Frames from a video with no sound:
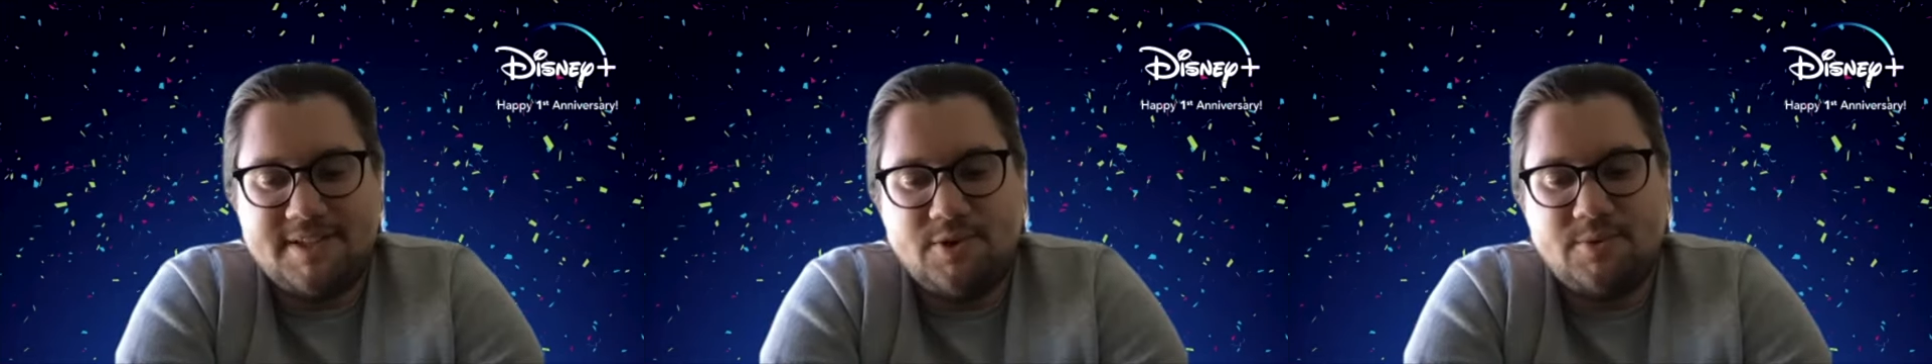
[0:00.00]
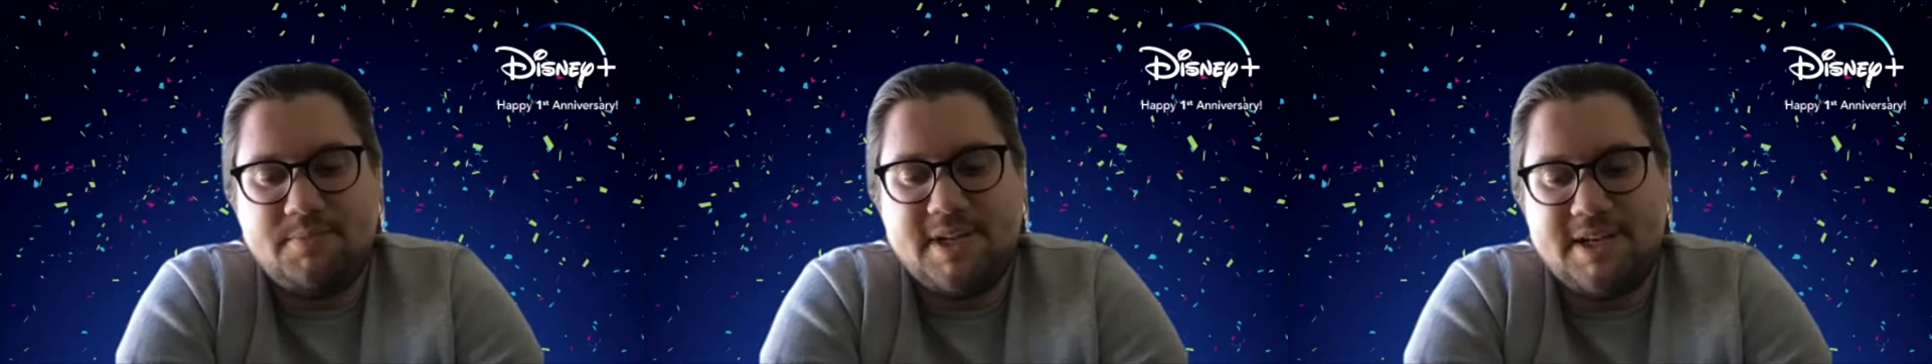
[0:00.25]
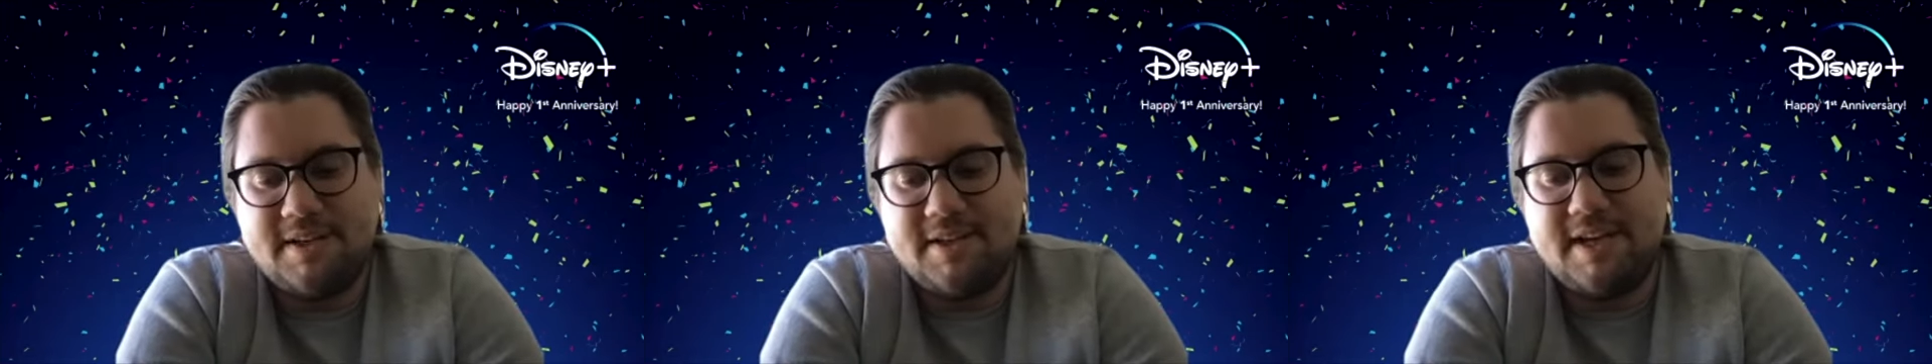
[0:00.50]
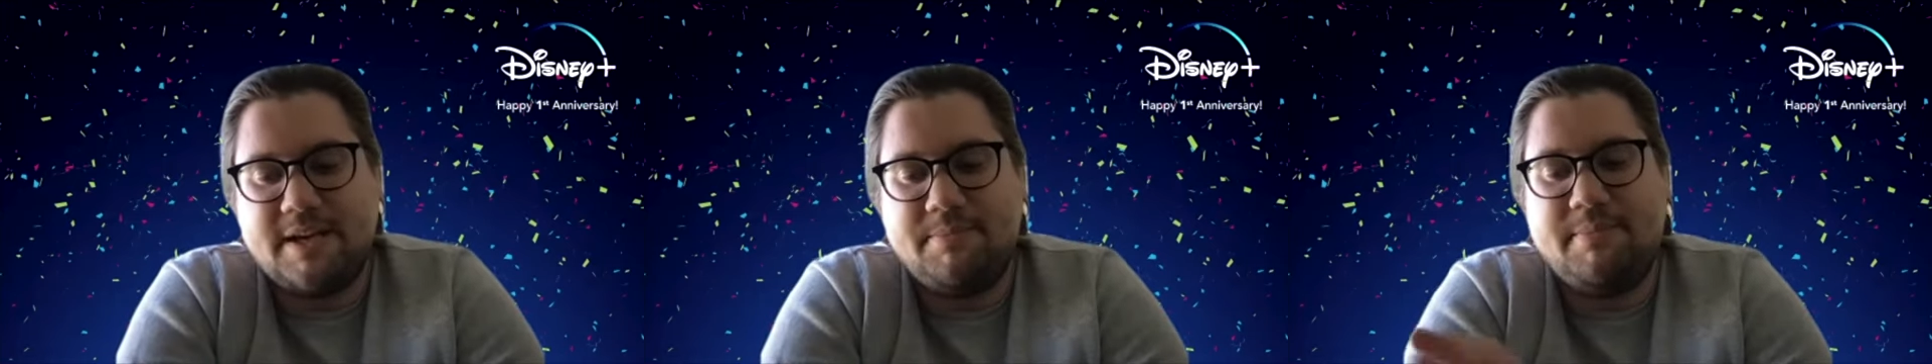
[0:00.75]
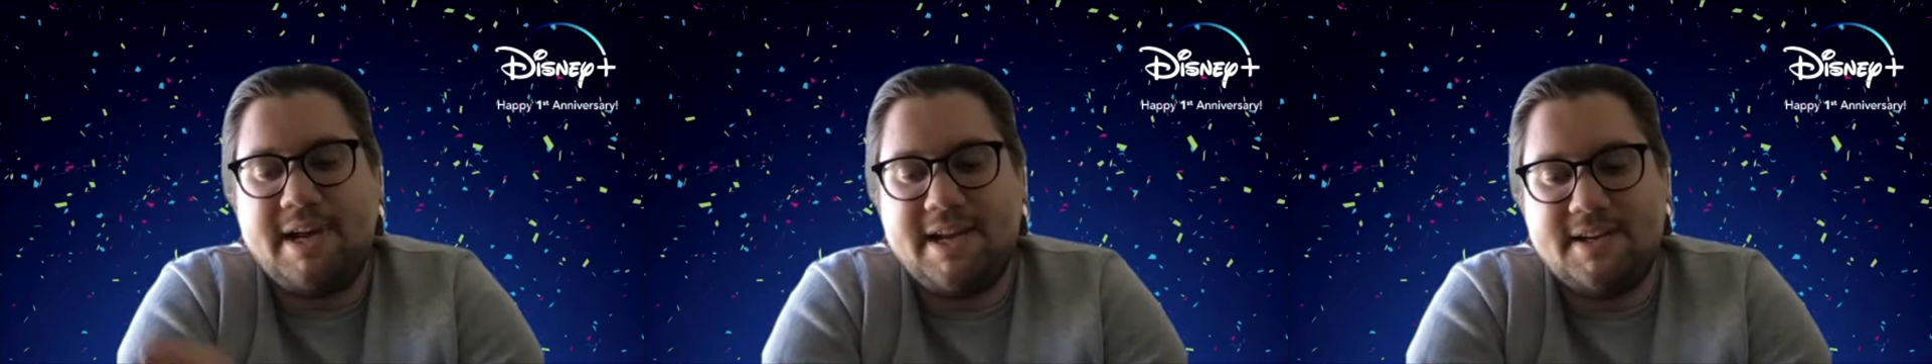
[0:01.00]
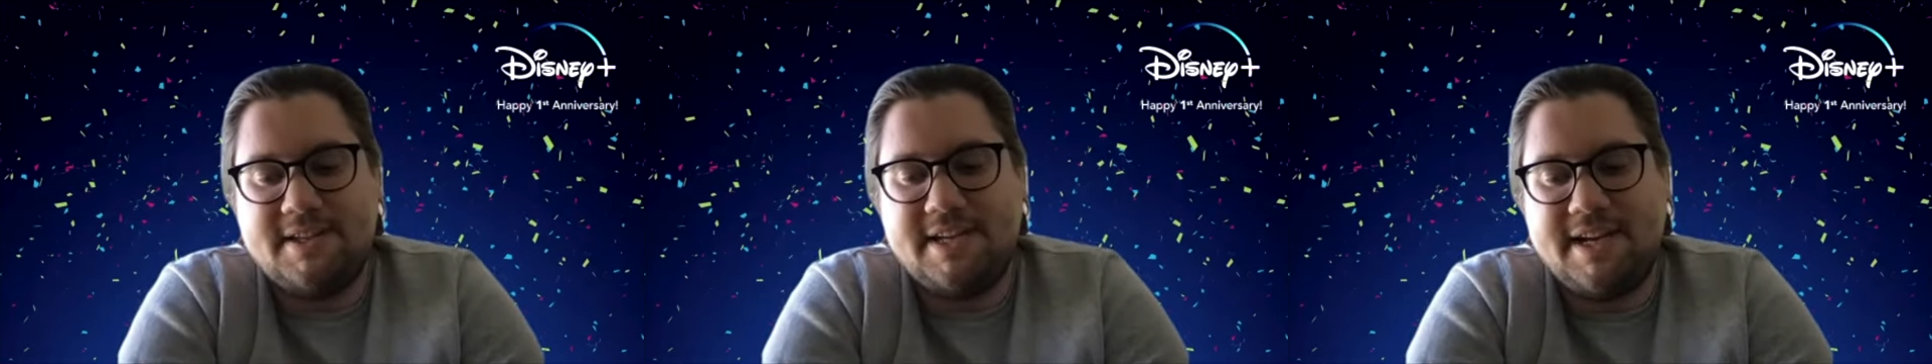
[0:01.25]
So meaning like
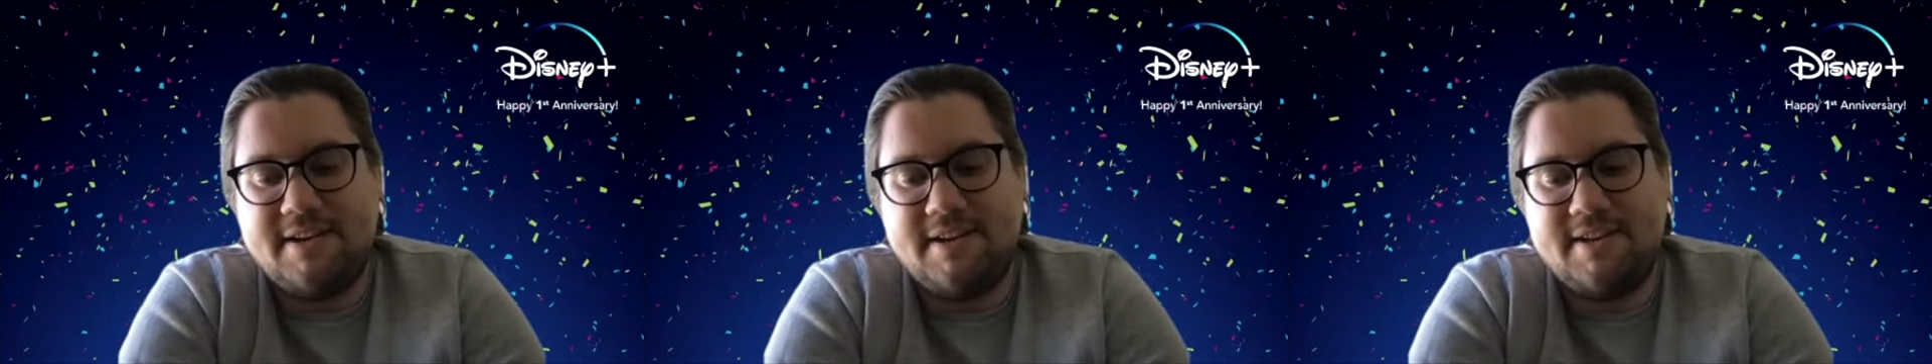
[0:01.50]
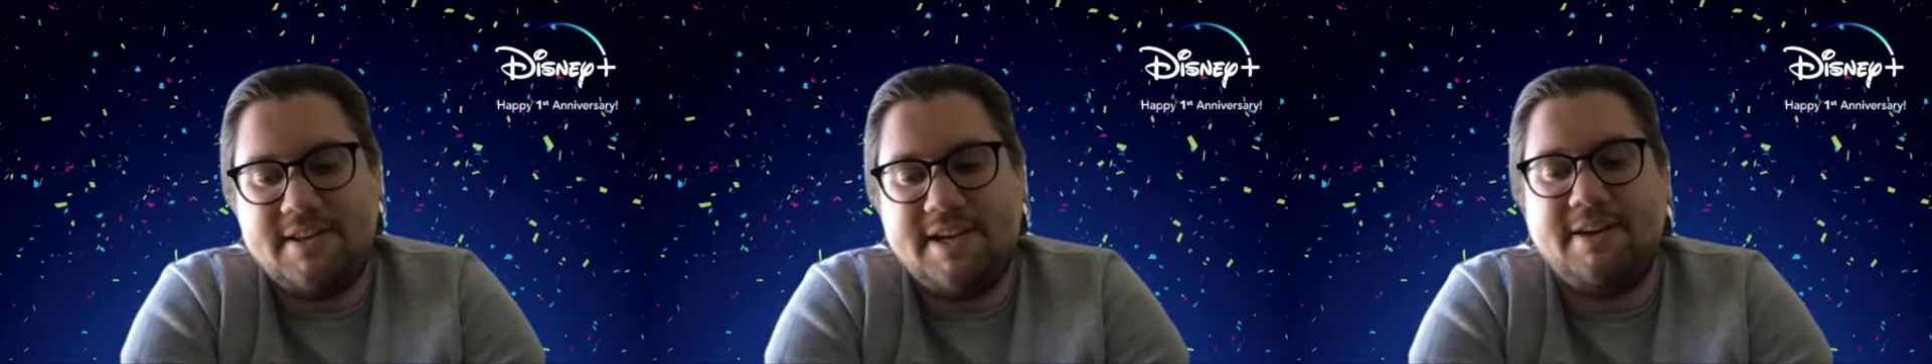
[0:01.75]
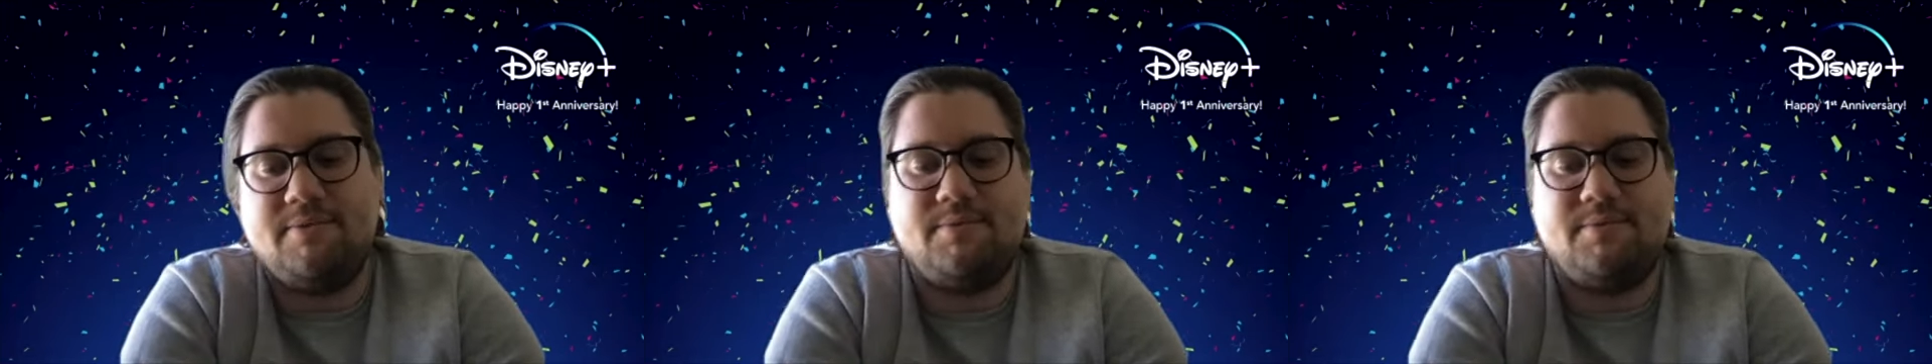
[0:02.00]
metadata that